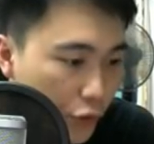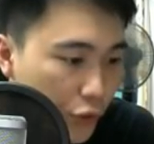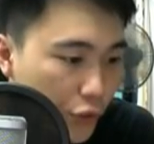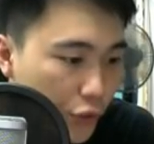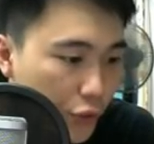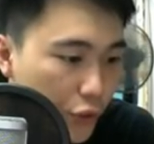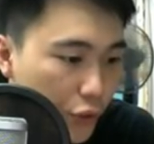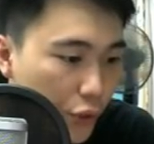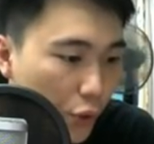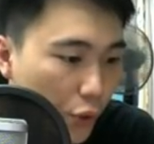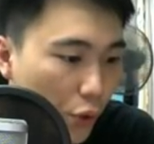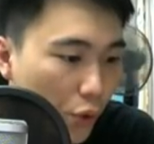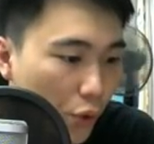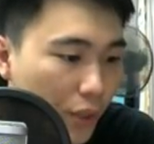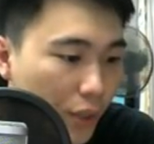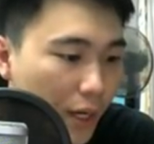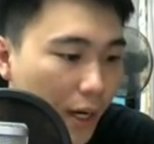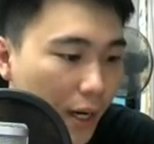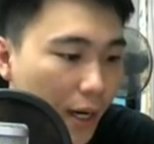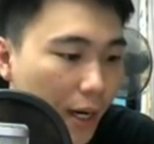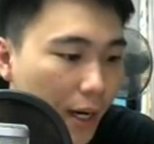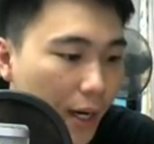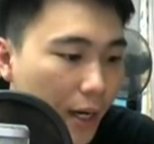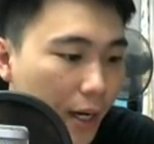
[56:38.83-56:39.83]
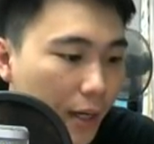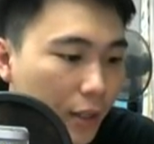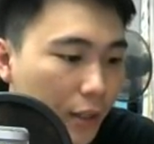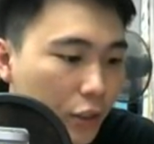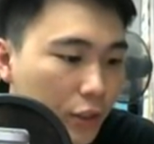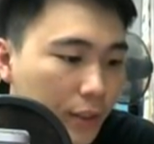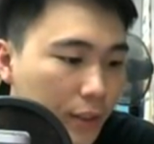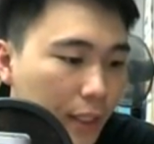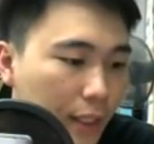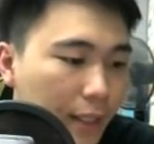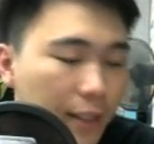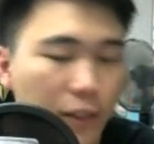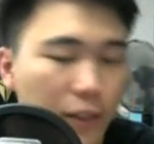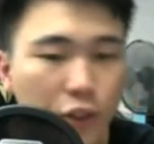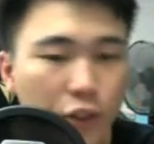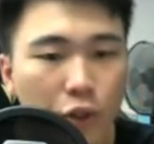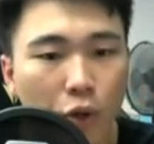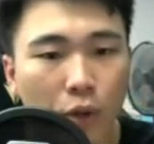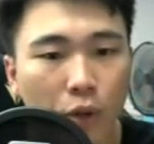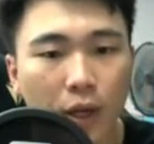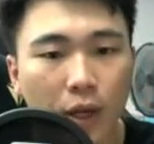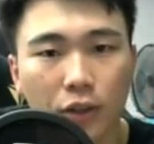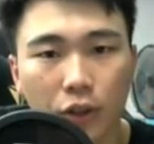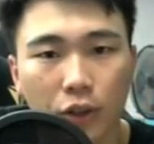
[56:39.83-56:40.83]
Hyoga, Sinus
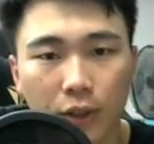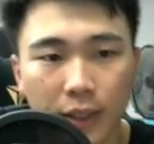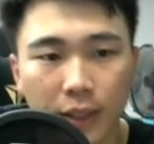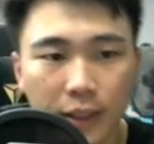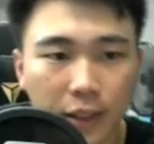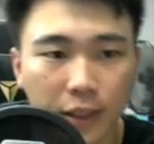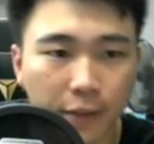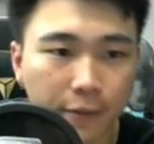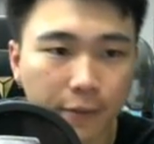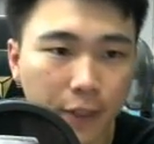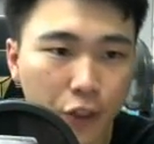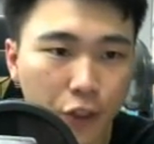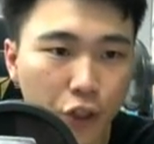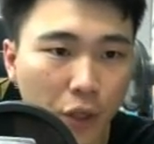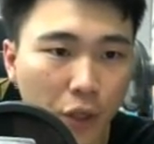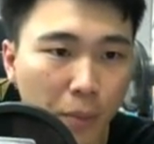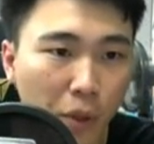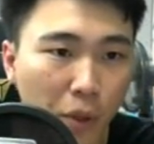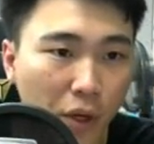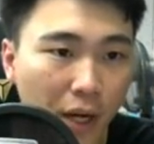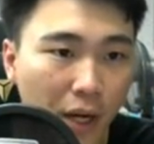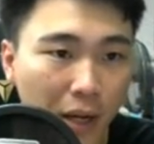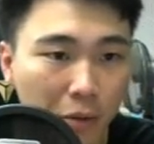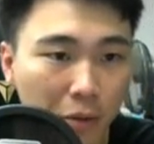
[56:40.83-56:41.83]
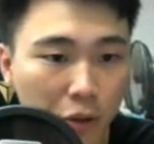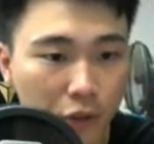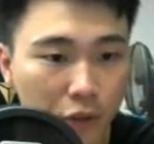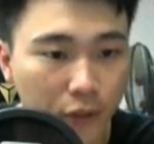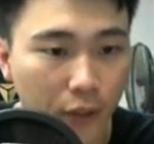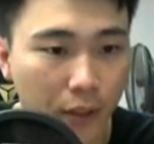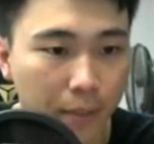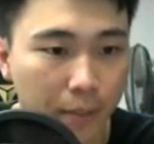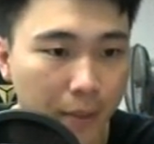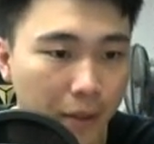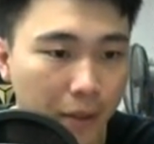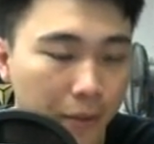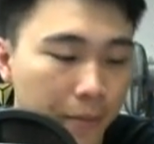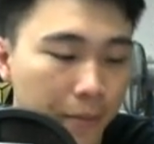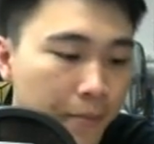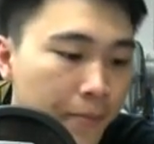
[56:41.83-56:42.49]
Hyoga. So this is the first jackpot card I'm gonna talk about.